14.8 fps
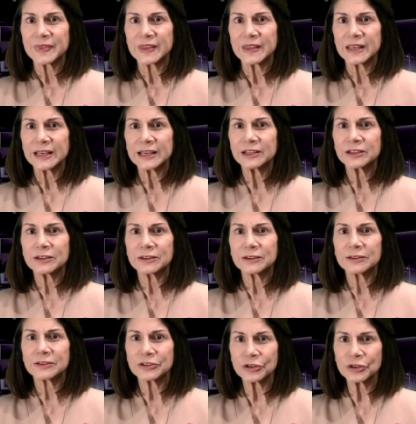It
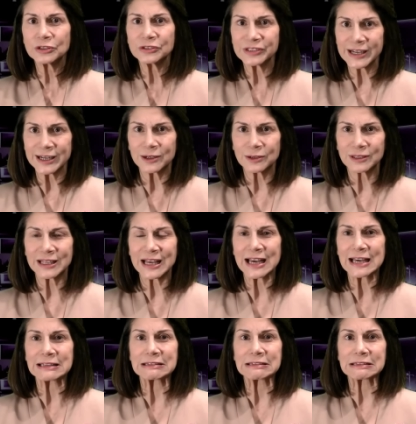turns out that
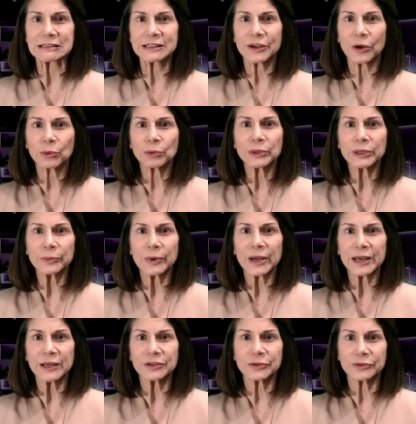the only way
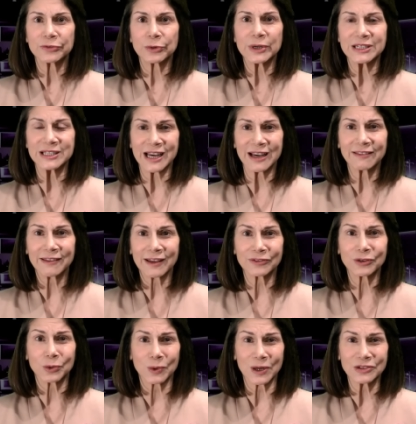to avoid death after
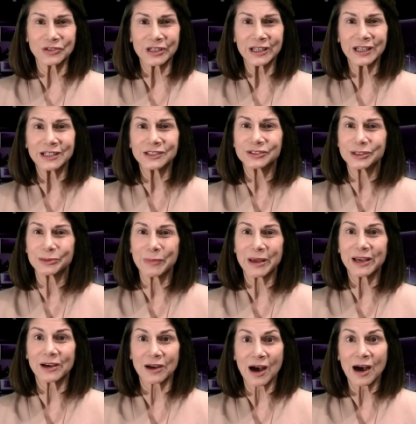watching it is to make a
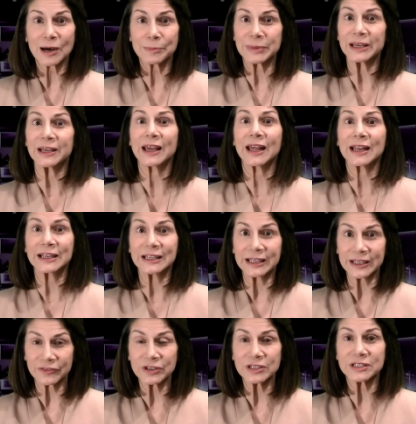copy and give
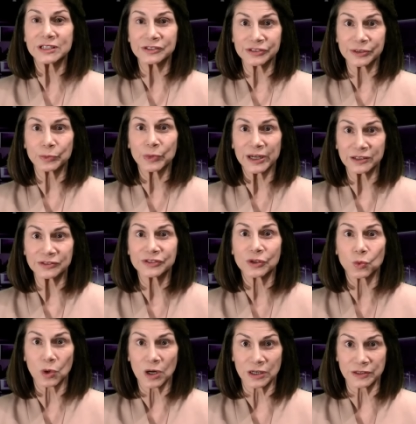it to someone else to
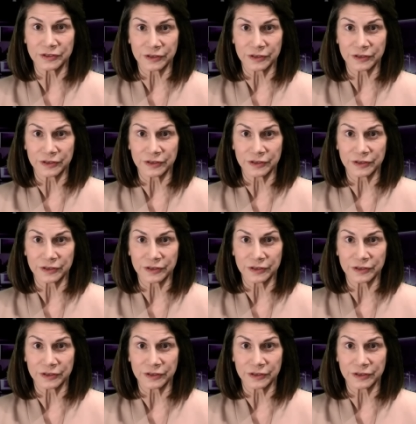watch.